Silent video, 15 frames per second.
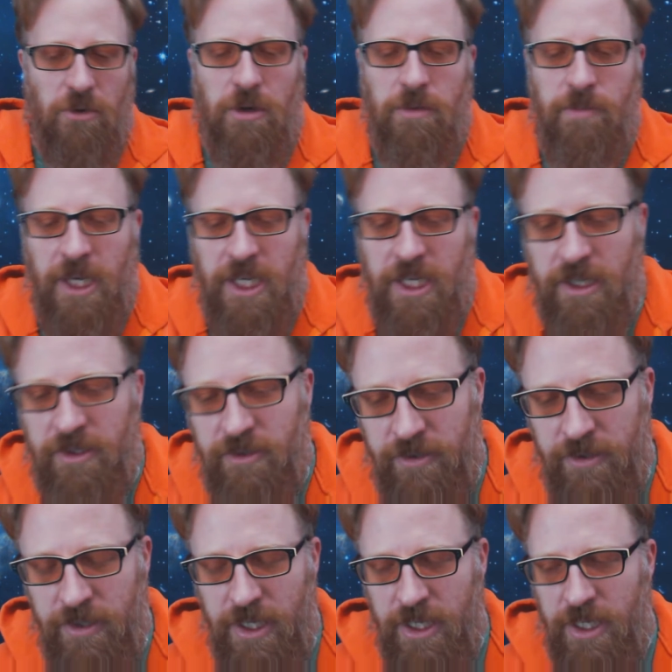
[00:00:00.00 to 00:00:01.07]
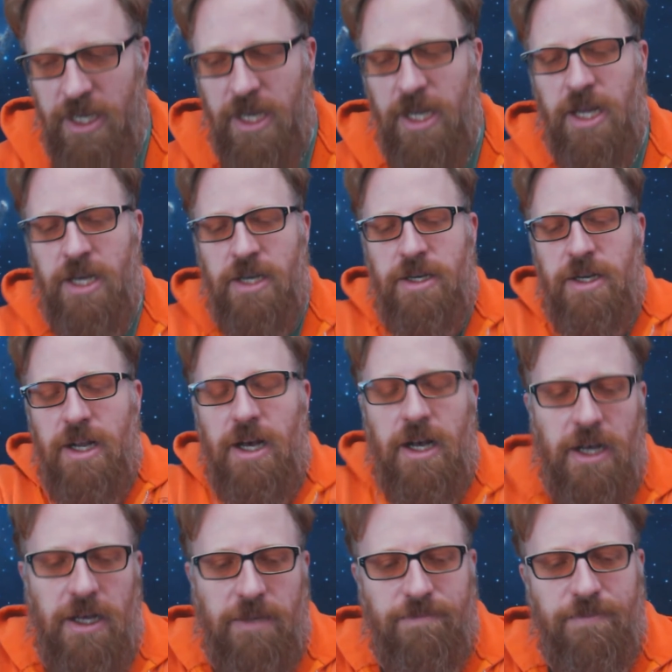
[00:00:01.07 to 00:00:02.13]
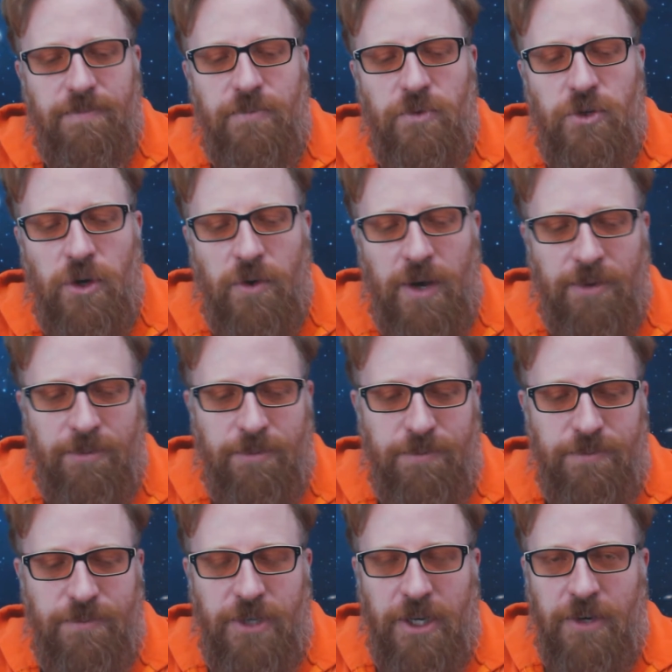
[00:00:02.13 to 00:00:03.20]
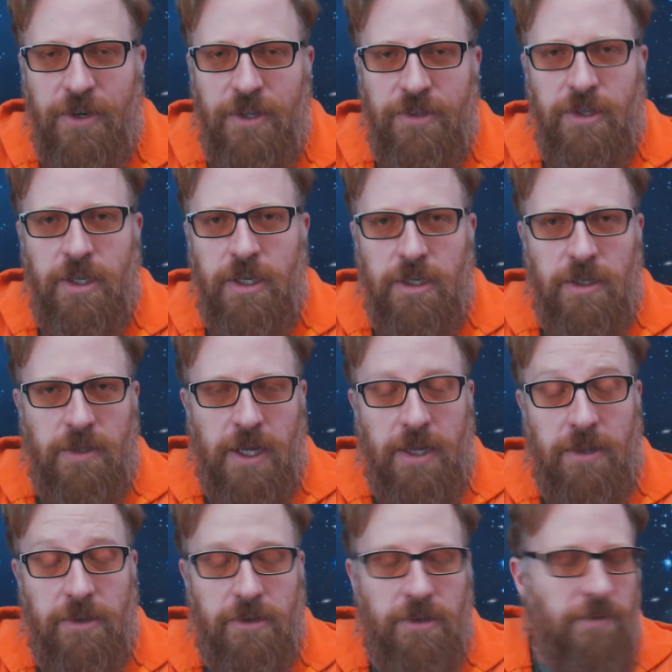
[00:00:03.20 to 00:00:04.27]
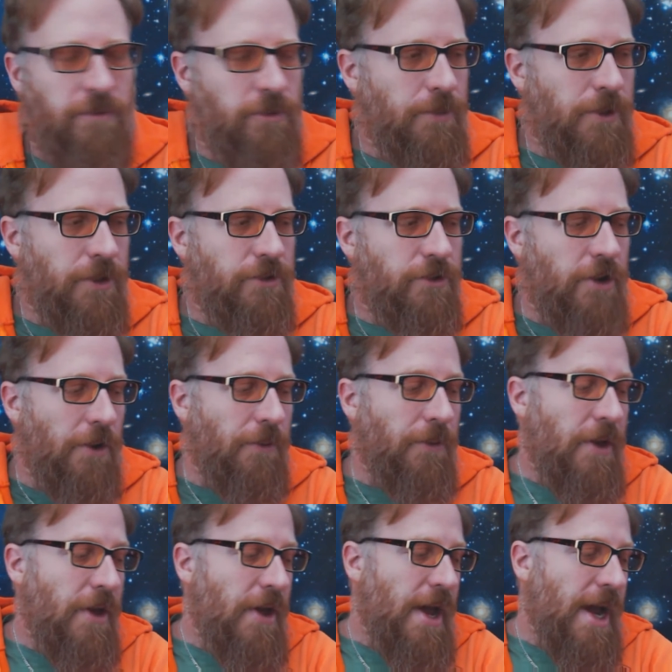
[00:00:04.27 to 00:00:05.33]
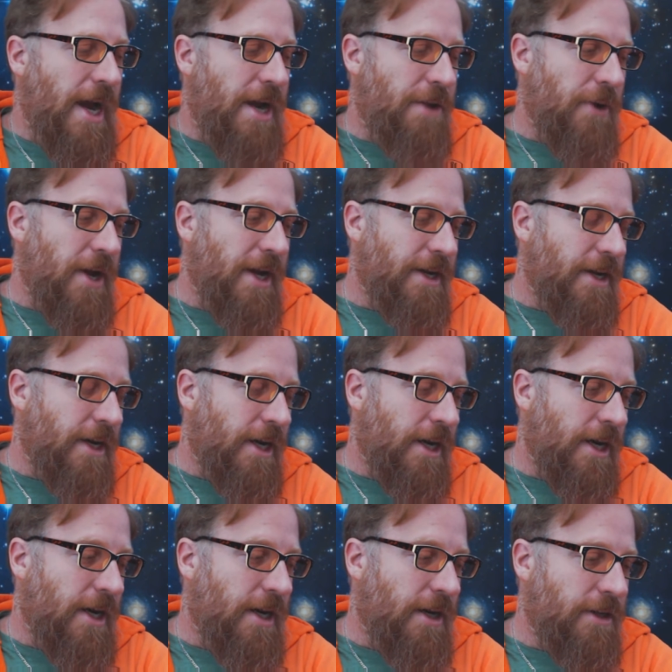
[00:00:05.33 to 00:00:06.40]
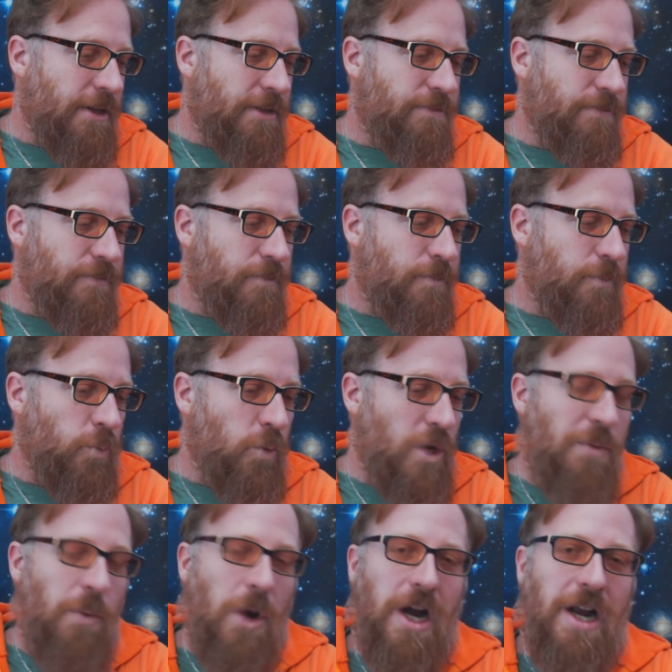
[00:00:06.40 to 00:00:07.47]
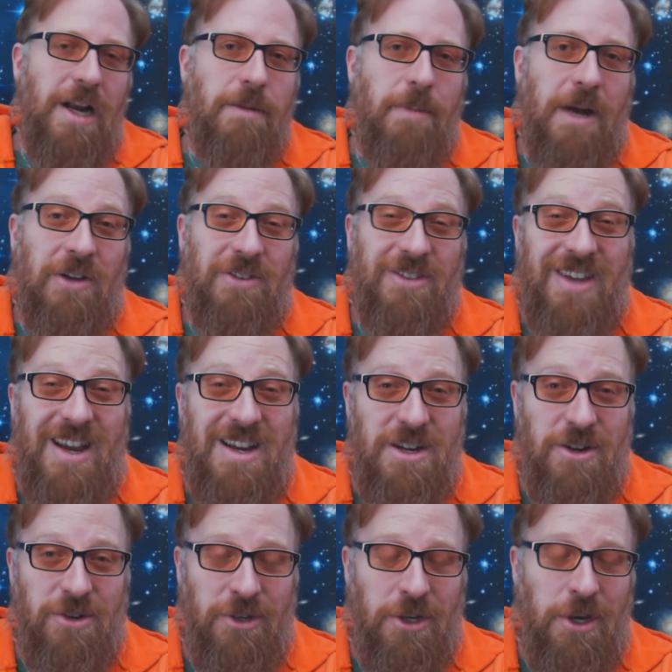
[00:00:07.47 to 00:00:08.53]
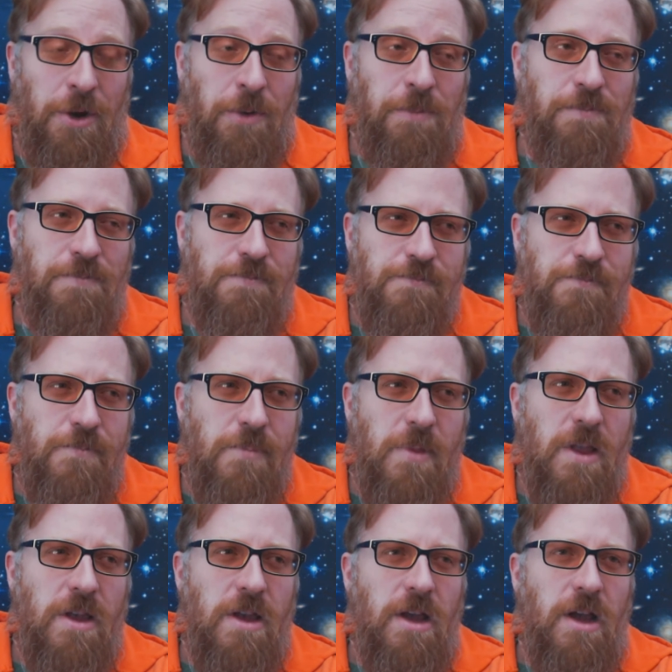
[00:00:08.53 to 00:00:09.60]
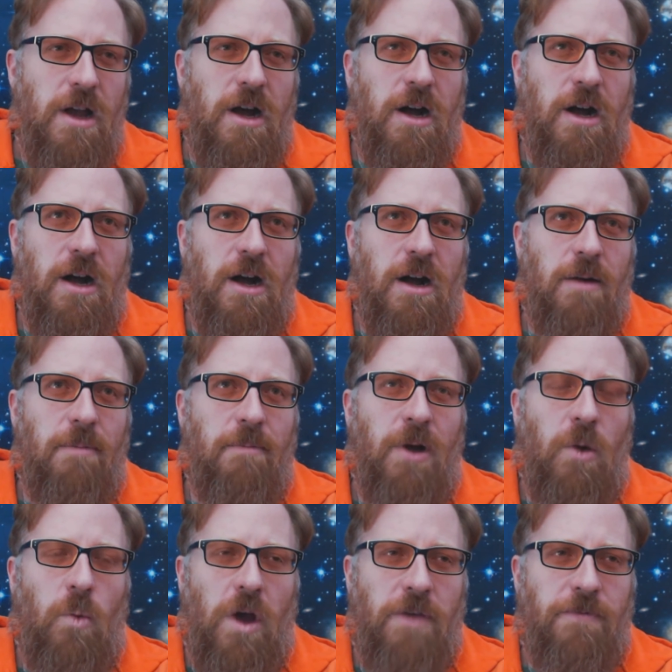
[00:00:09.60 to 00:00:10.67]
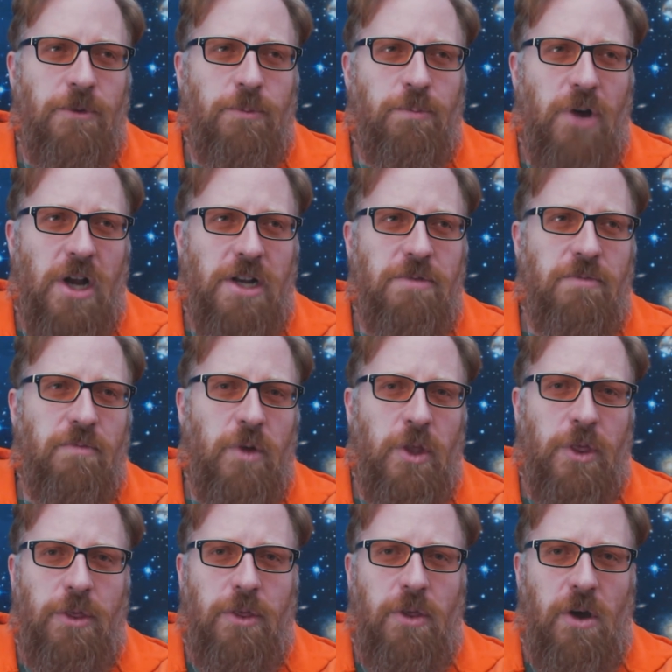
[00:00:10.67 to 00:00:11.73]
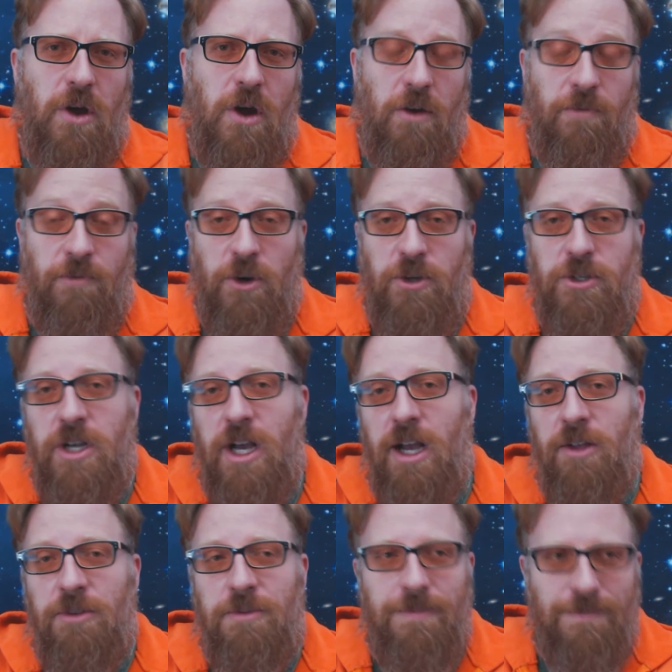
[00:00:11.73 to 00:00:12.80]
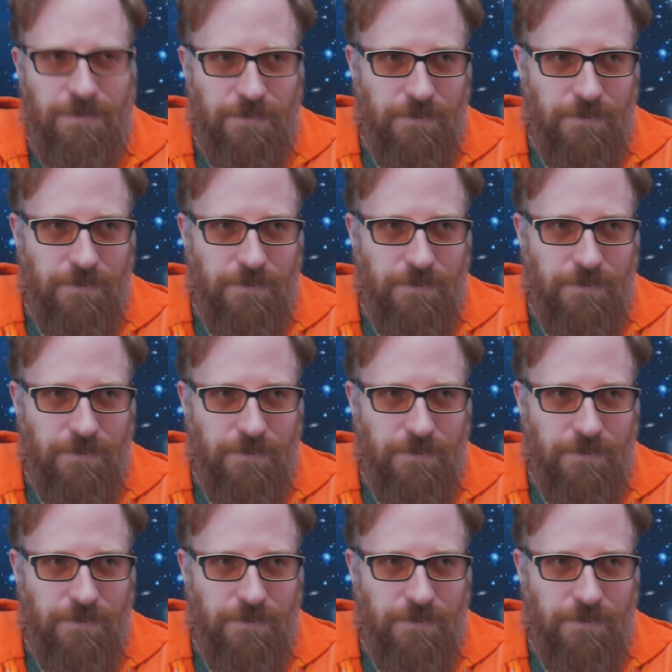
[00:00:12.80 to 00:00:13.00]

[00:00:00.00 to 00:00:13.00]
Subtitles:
story of my kids and show how synchronistic a lot of this stuff has been. So anyway, rewind about 10 years ago. My wife is pregnant with our first child,